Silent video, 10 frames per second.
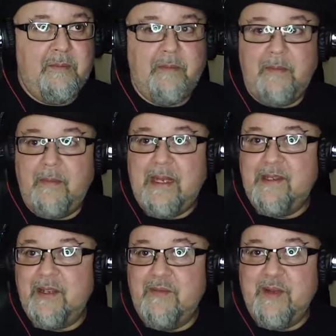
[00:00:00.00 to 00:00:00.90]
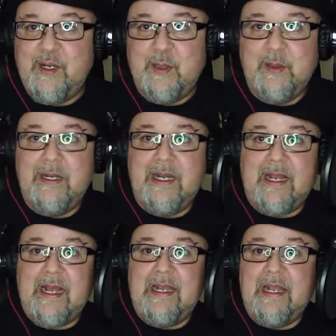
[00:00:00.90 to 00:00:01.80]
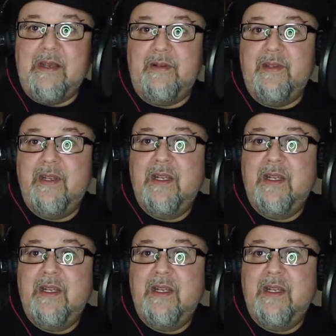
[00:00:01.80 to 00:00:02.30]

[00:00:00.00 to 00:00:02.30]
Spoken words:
Myself included, I got nailed.